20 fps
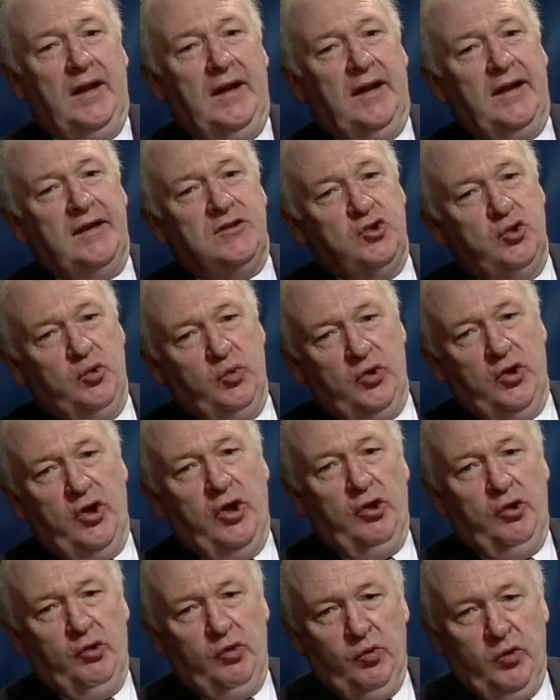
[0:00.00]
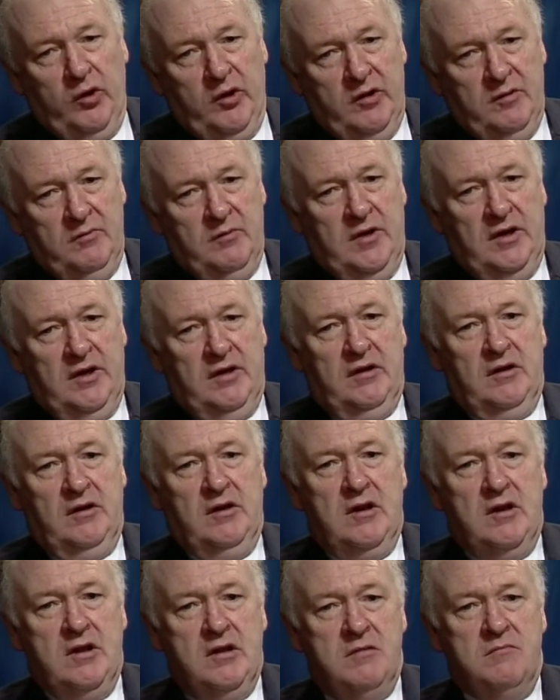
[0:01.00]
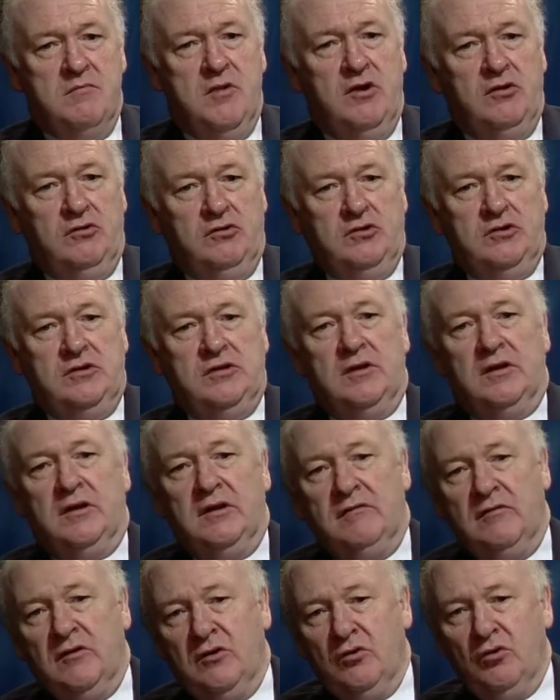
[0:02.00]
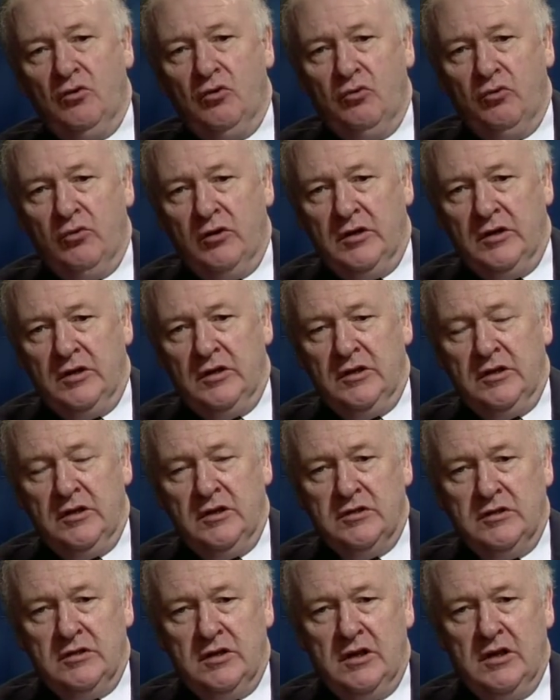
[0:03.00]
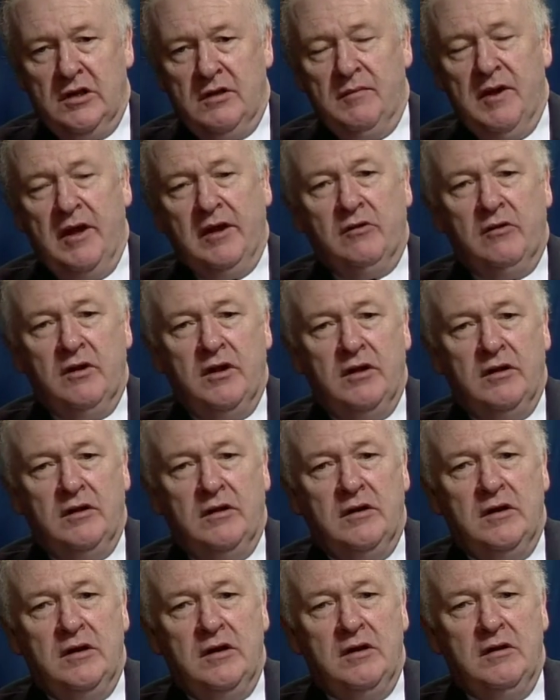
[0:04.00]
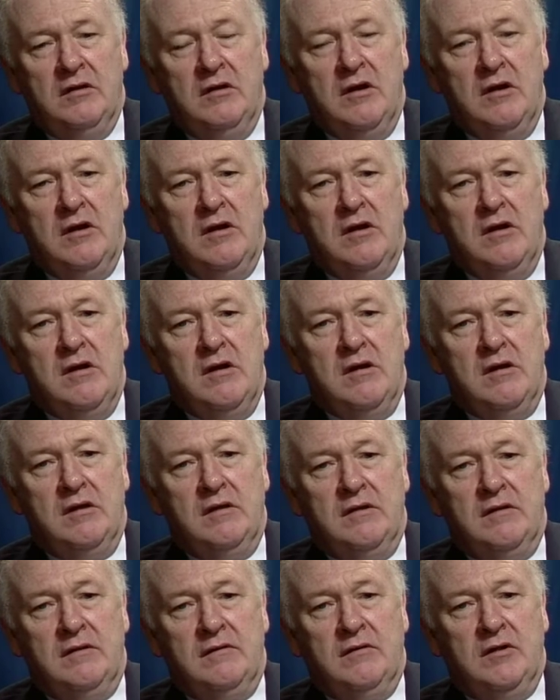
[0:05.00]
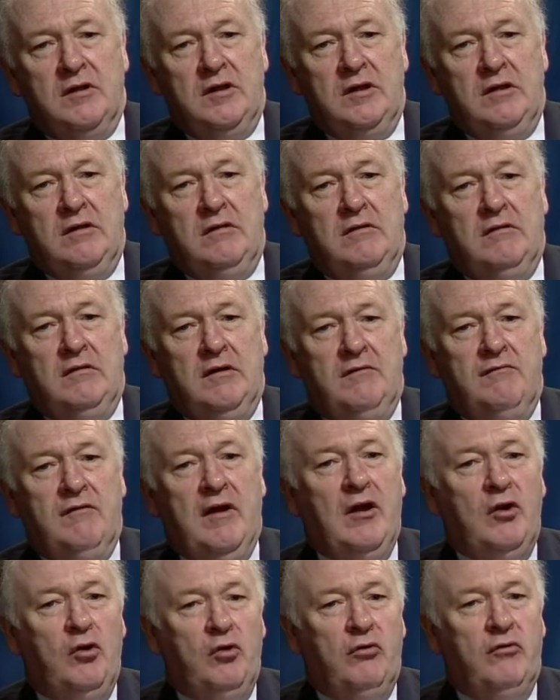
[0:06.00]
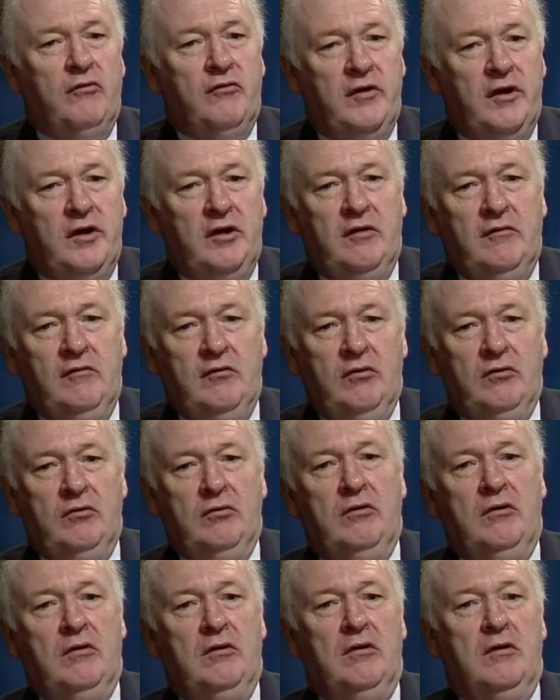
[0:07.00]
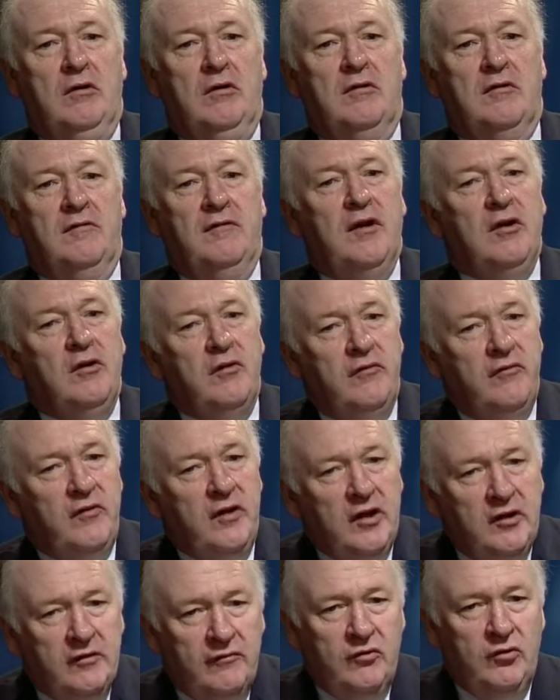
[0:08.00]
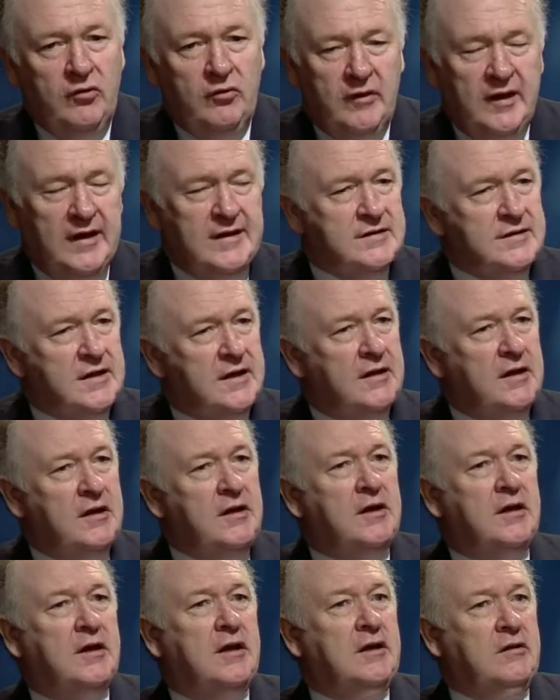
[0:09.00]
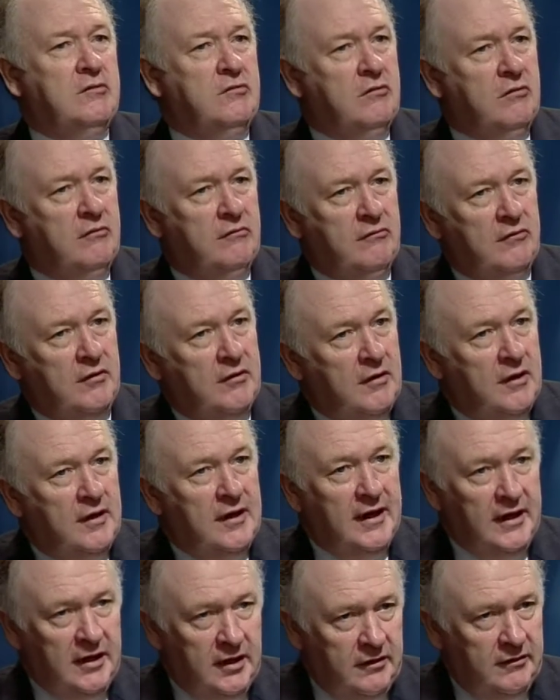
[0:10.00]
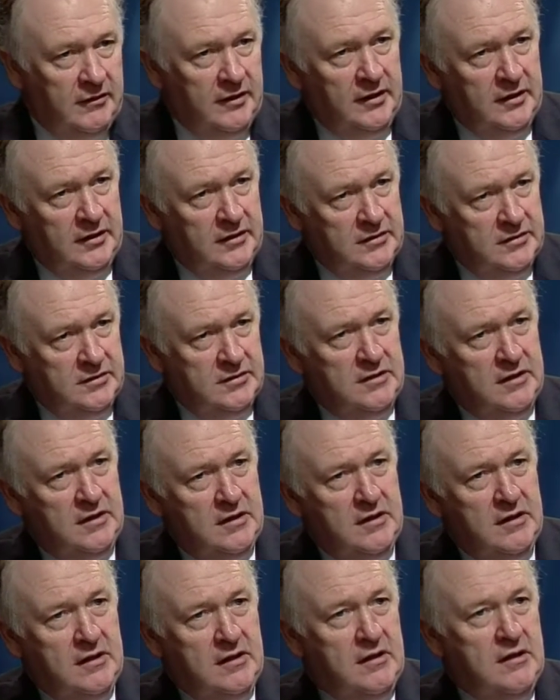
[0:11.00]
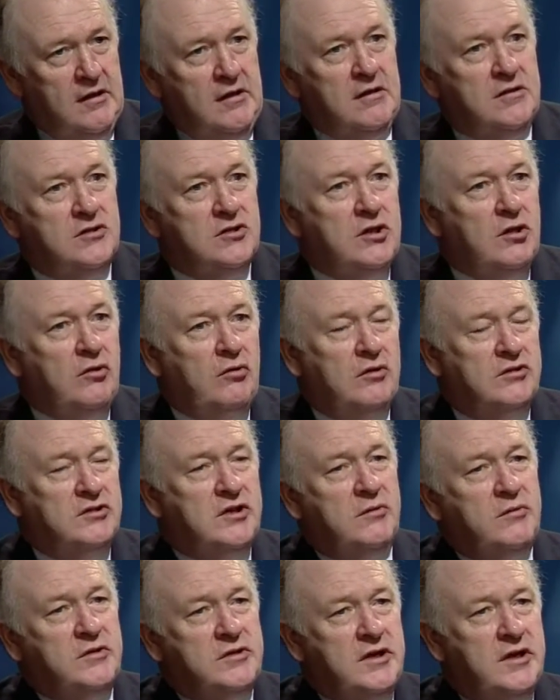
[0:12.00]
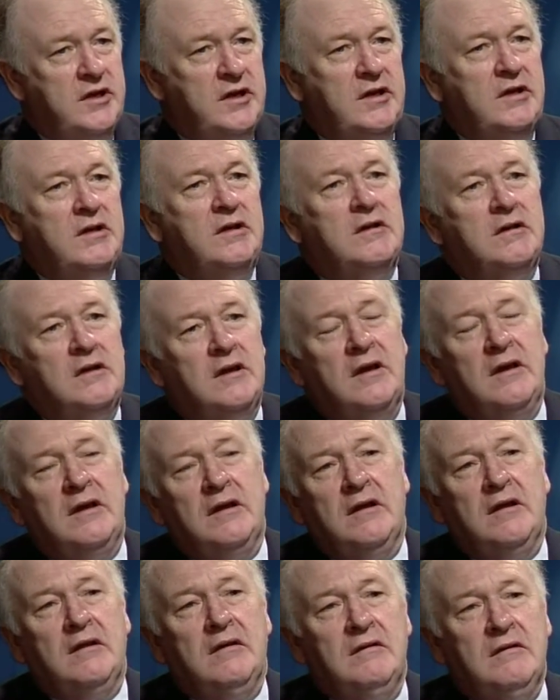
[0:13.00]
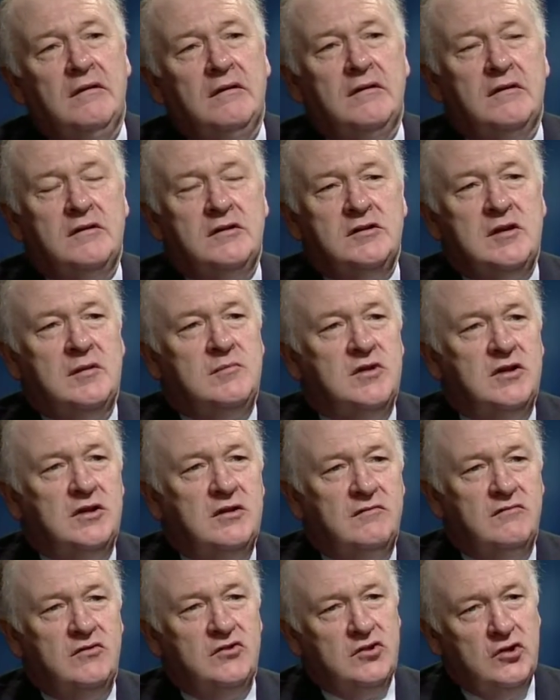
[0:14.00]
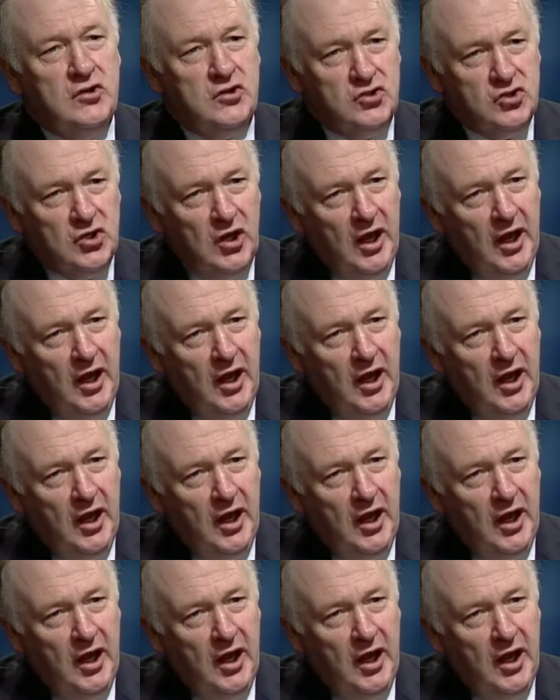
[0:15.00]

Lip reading: as you would know better than most, given your background, the value of an interview, the value of the interview as an indicator of anything is still, shall we say, the subject of research,